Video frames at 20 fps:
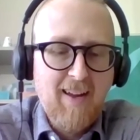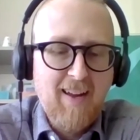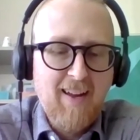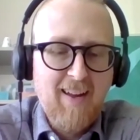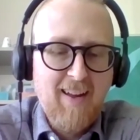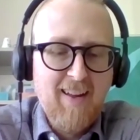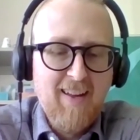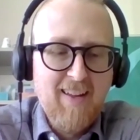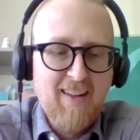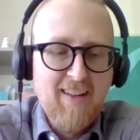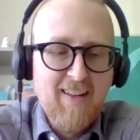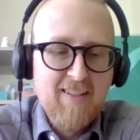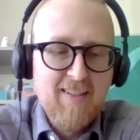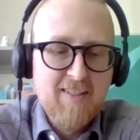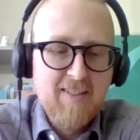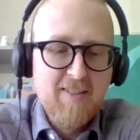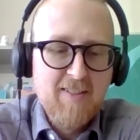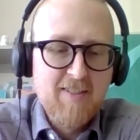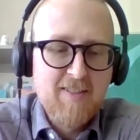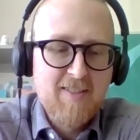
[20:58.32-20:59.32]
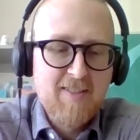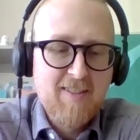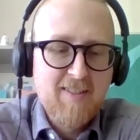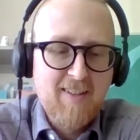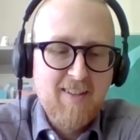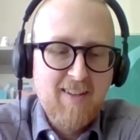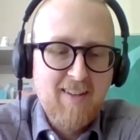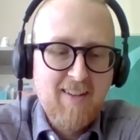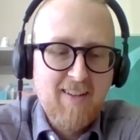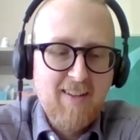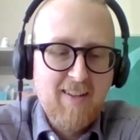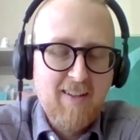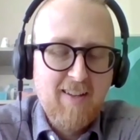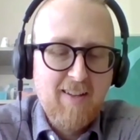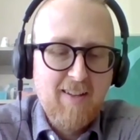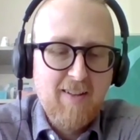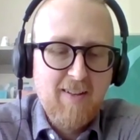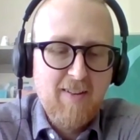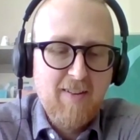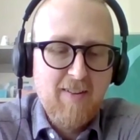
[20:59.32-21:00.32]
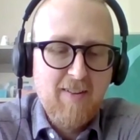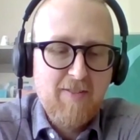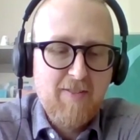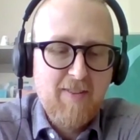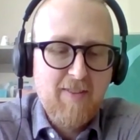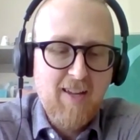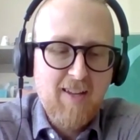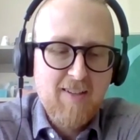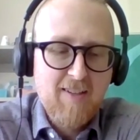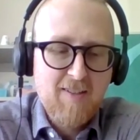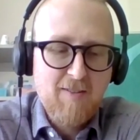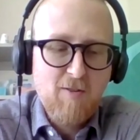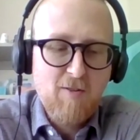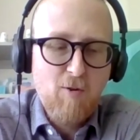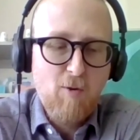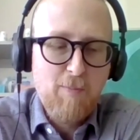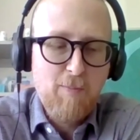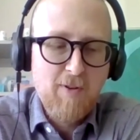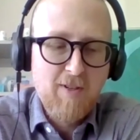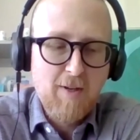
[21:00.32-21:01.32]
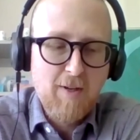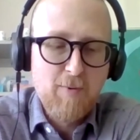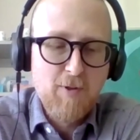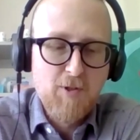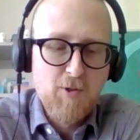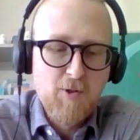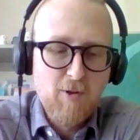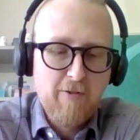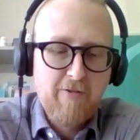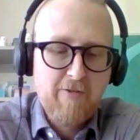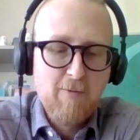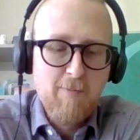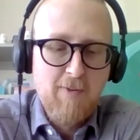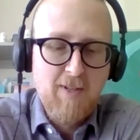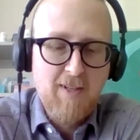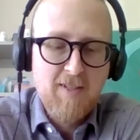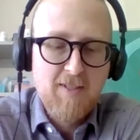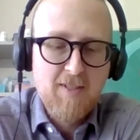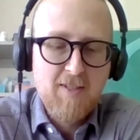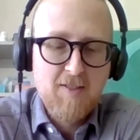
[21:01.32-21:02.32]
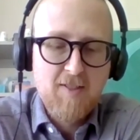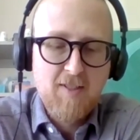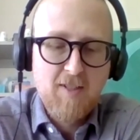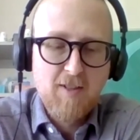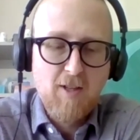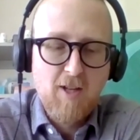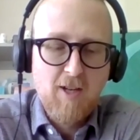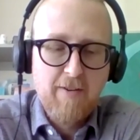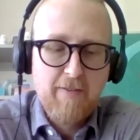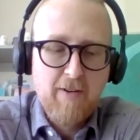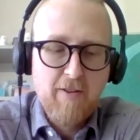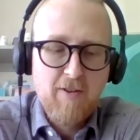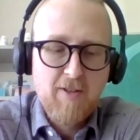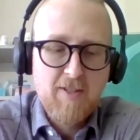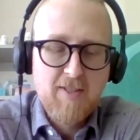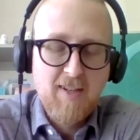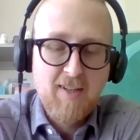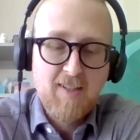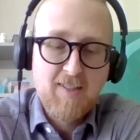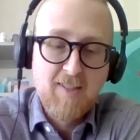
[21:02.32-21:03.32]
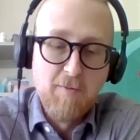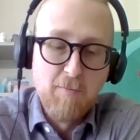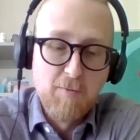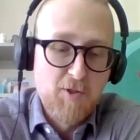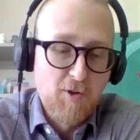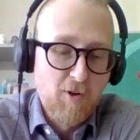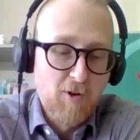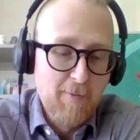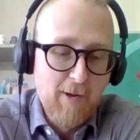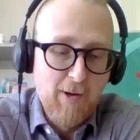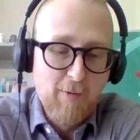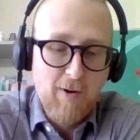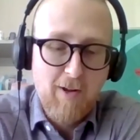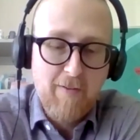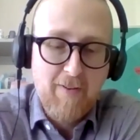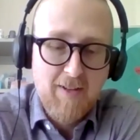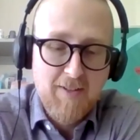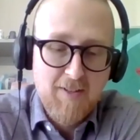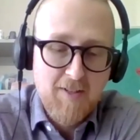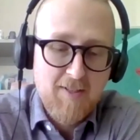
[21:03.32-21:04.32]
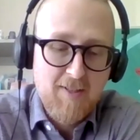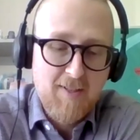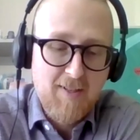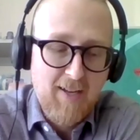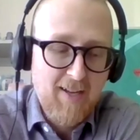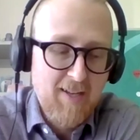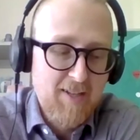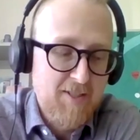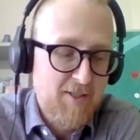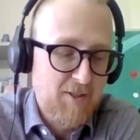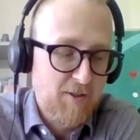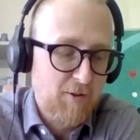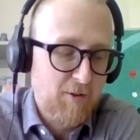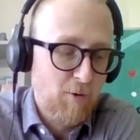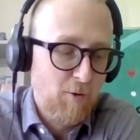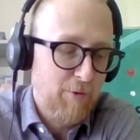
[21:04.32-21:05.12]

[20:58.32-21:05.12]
And that opened up a door for me to see a lot of other texts. I'm sorry my wife had to go